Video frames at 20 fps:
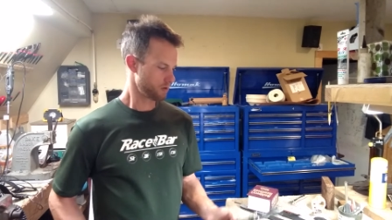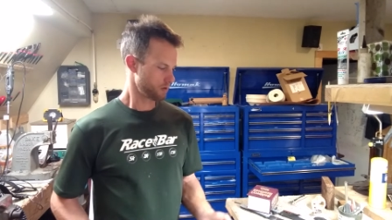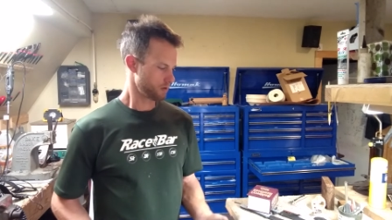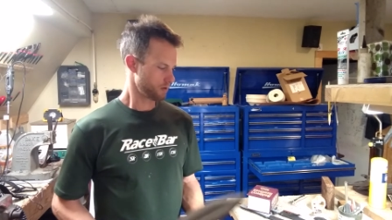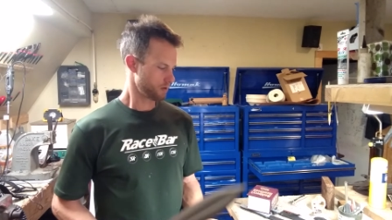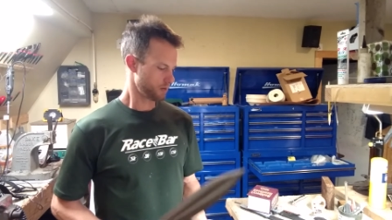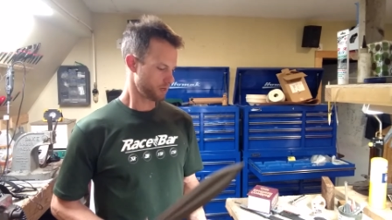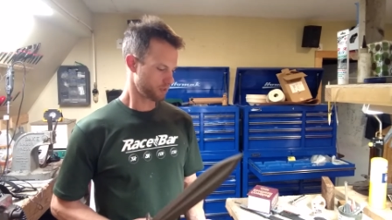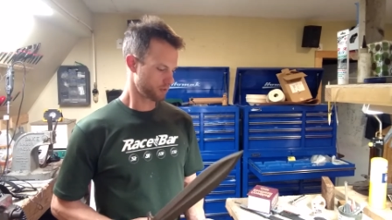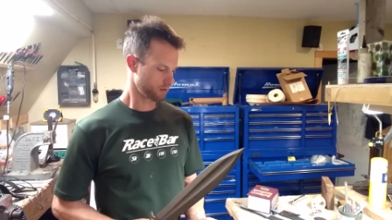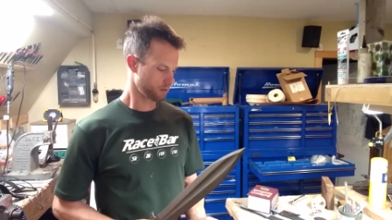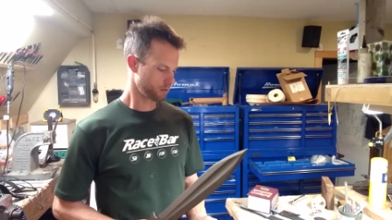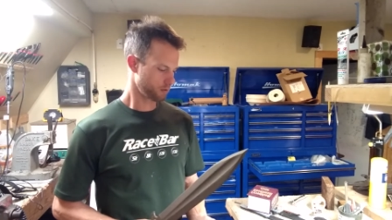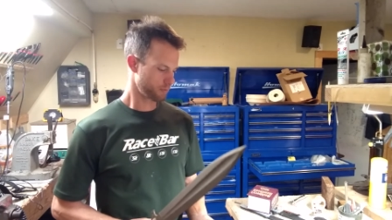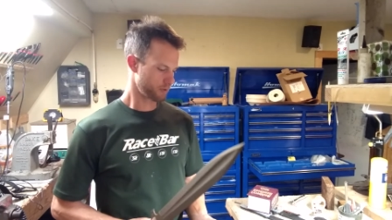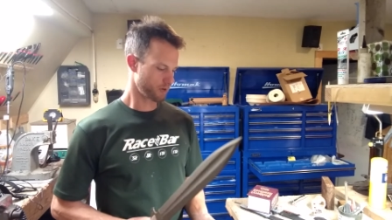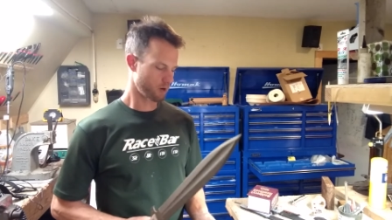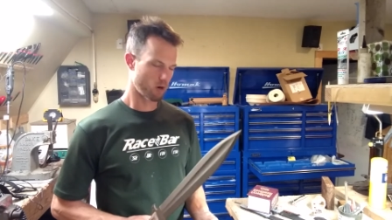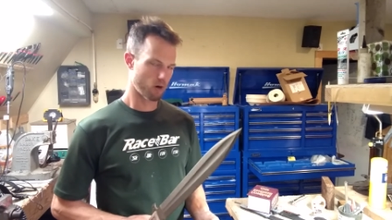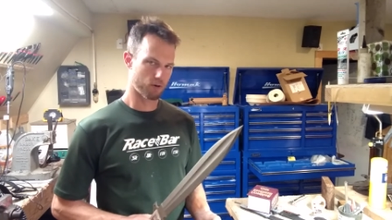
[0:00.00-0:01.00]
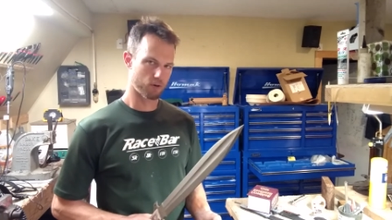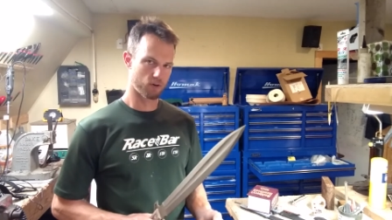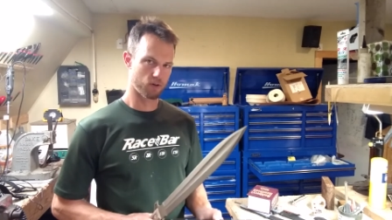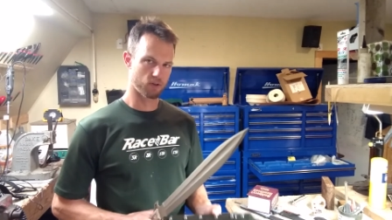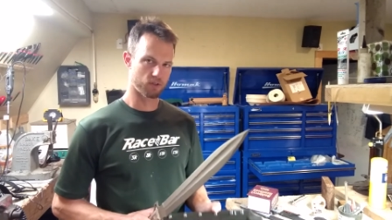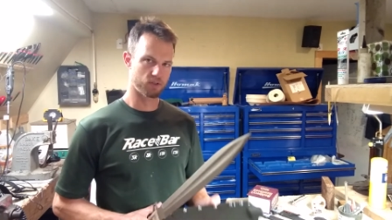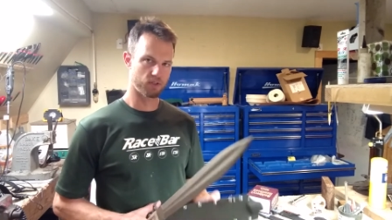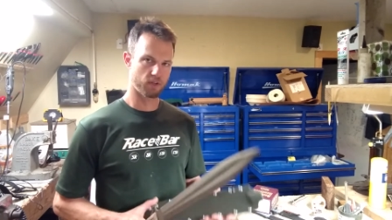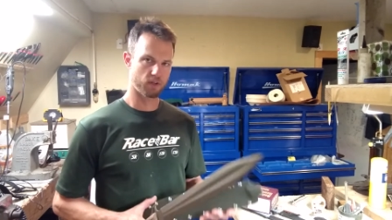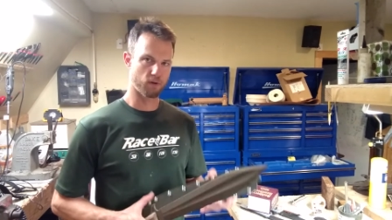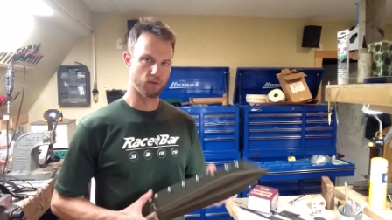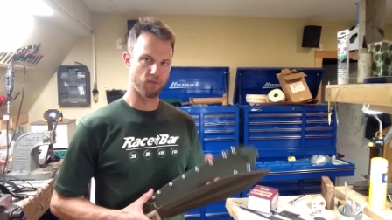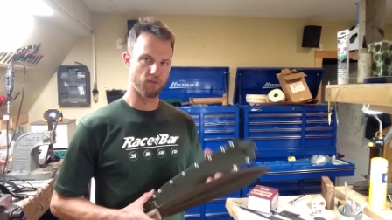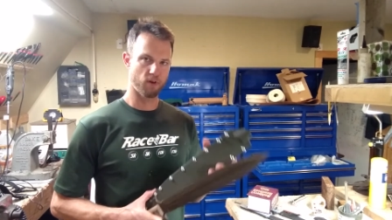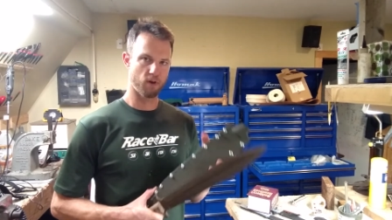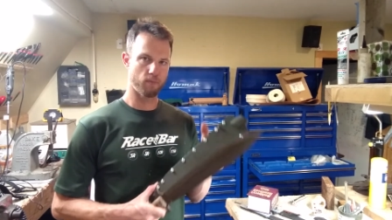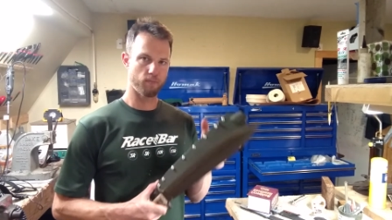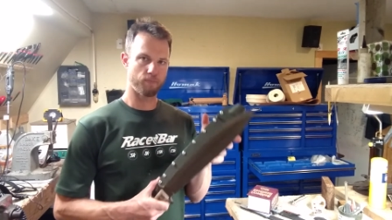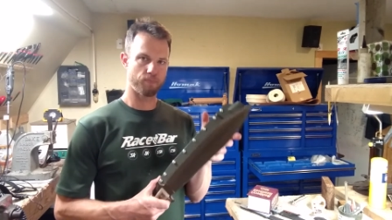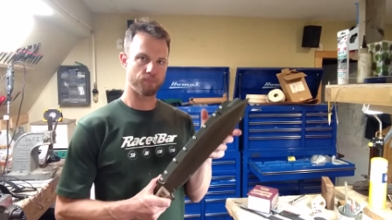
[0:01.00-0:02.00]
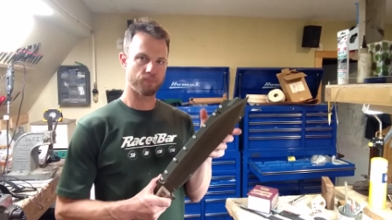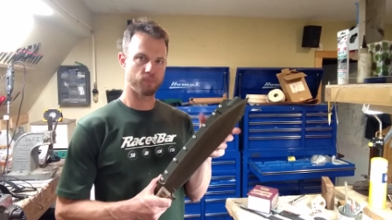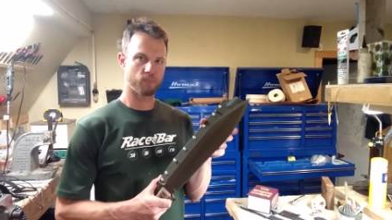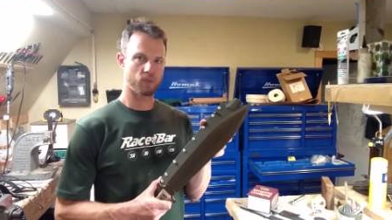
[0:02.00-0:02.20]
it's a little bit harder to stick your thumb